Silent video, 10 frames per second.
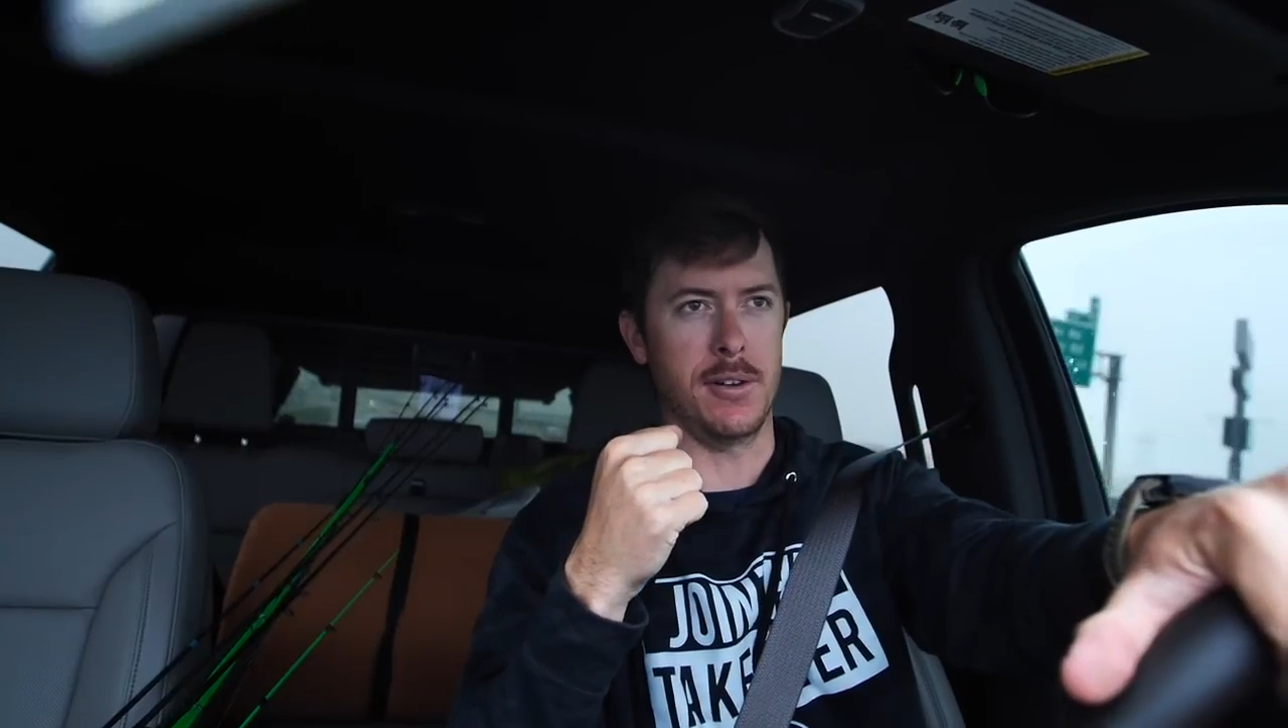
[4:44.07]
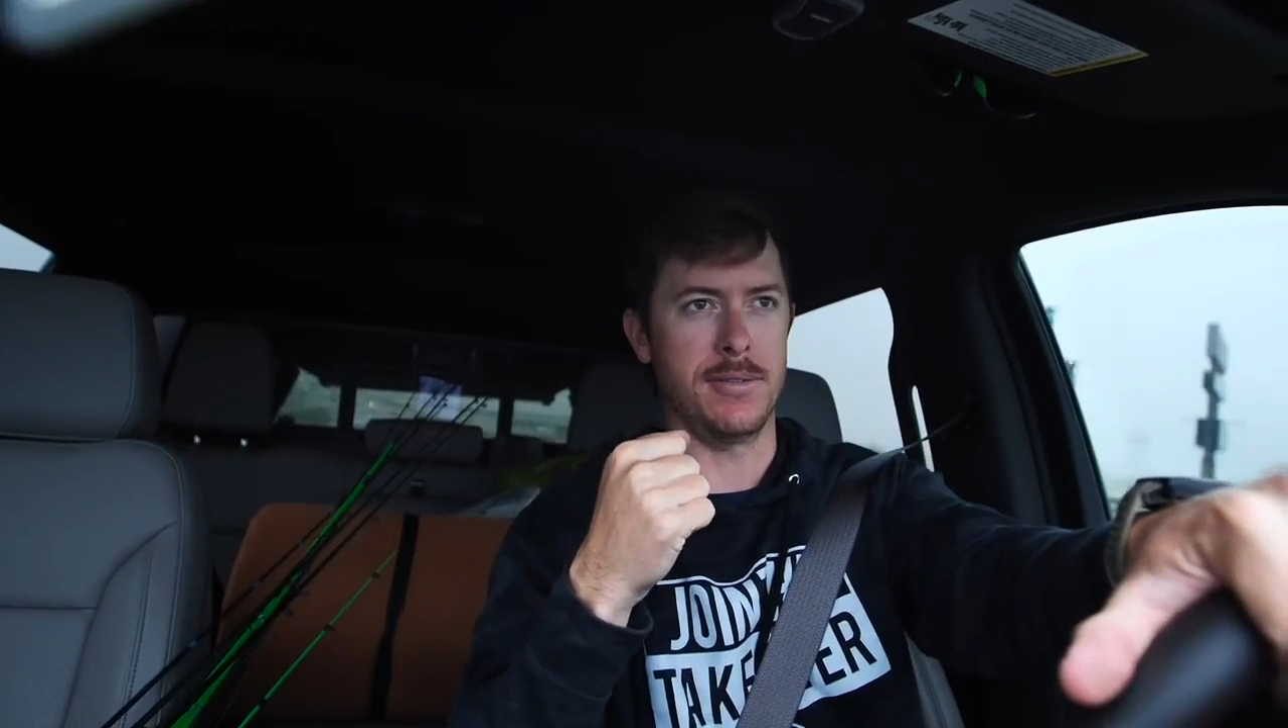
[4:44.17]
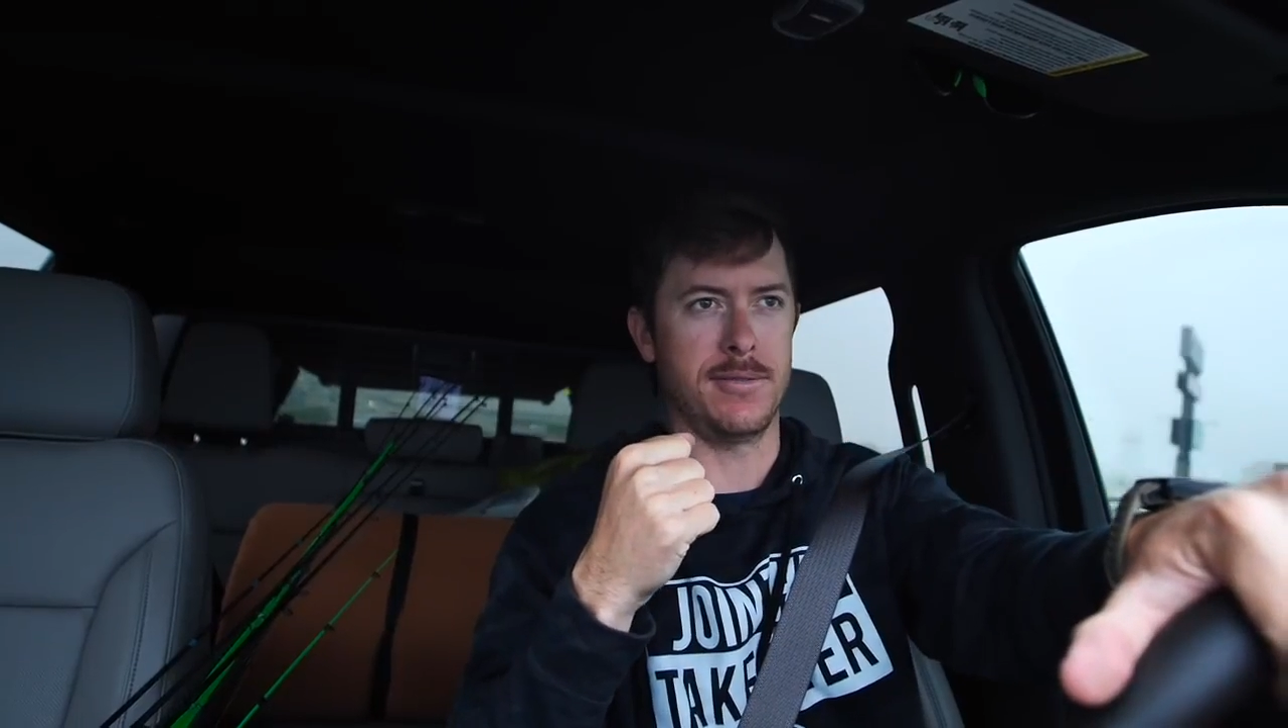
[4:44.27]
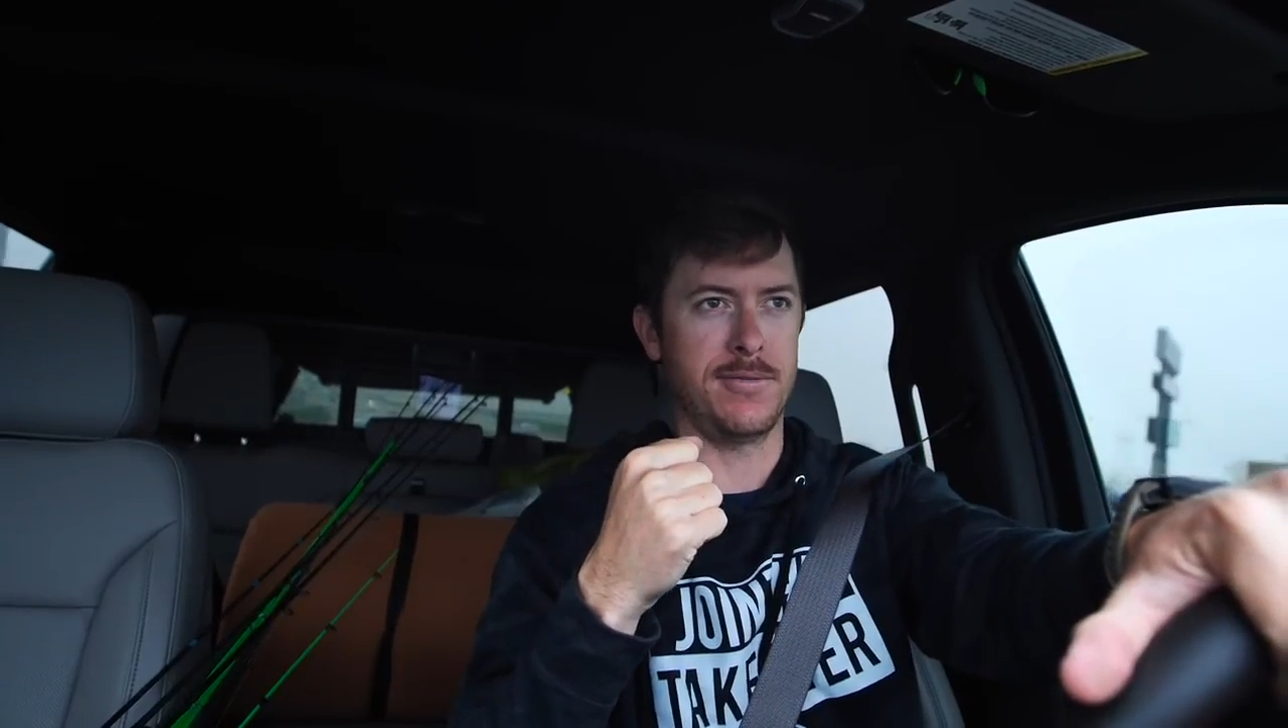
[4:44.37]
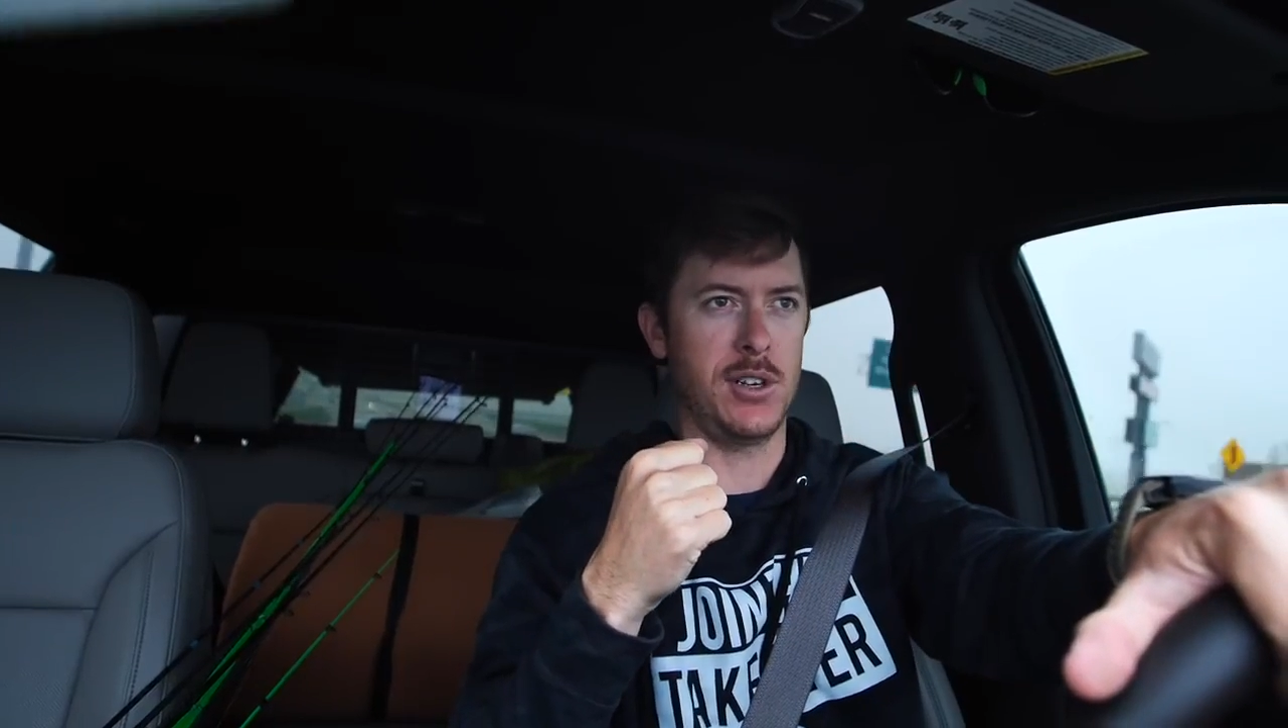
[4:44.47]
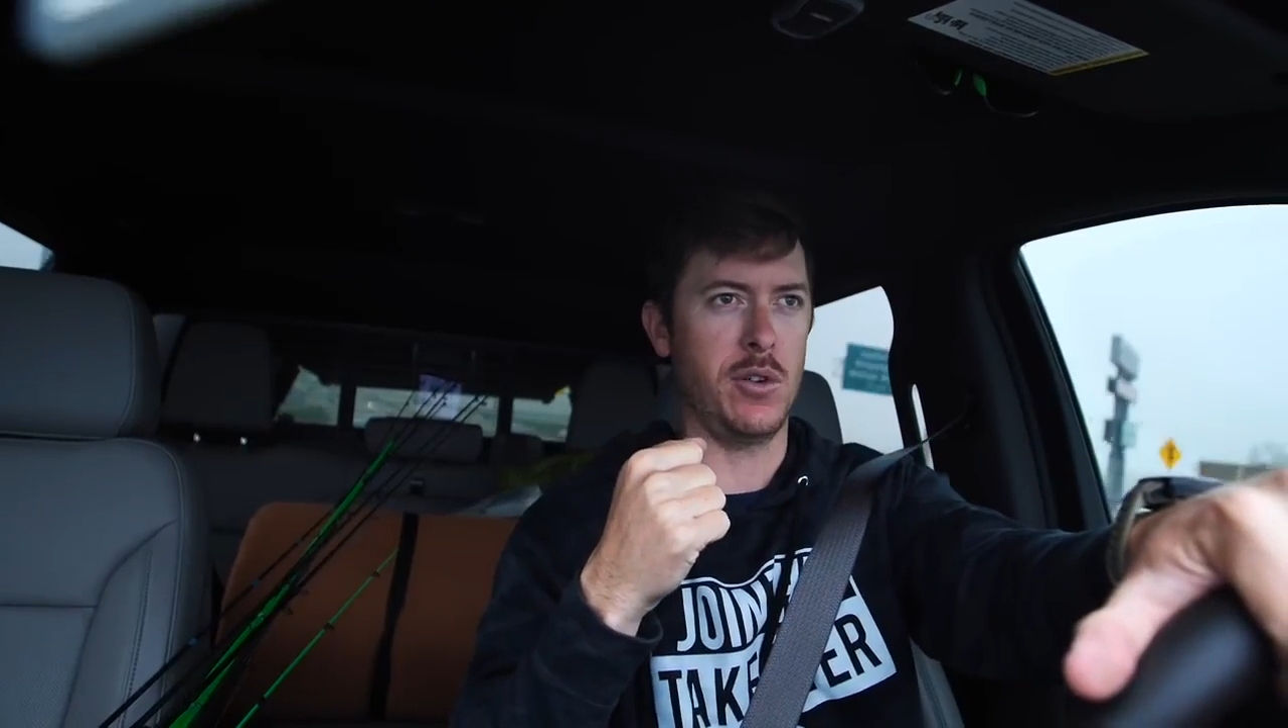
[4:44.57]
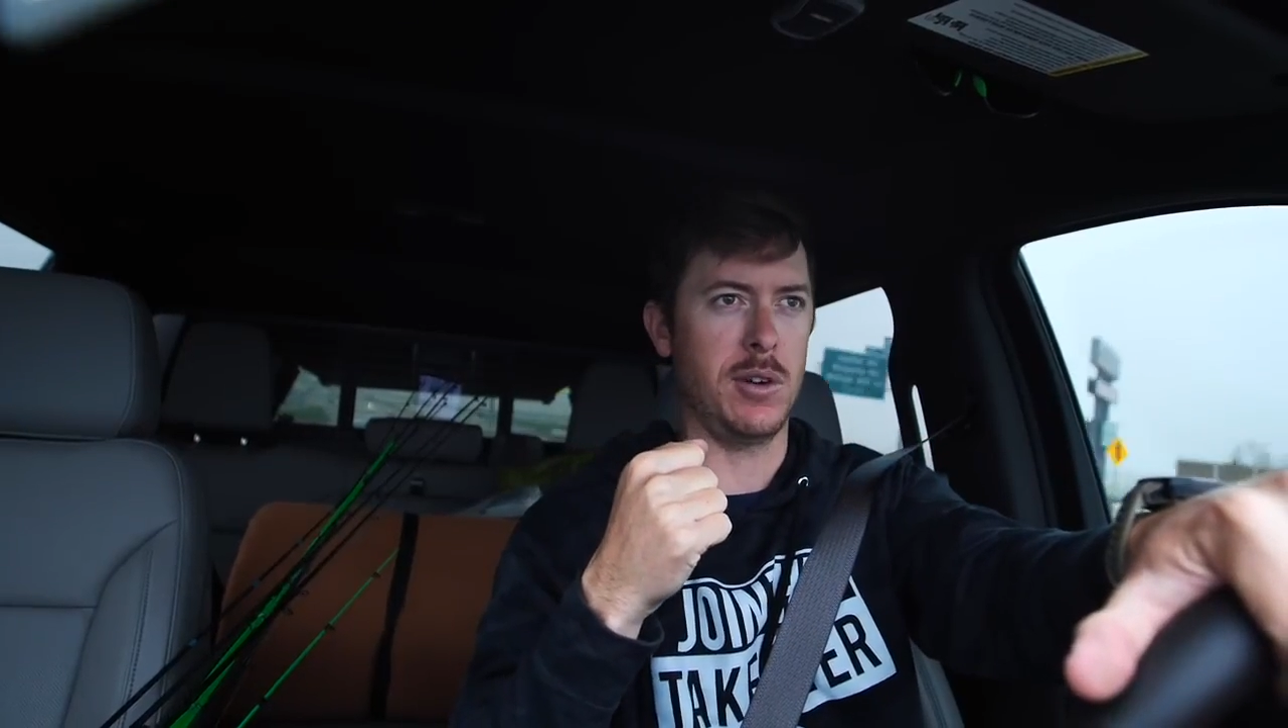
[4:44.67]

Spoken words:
if you know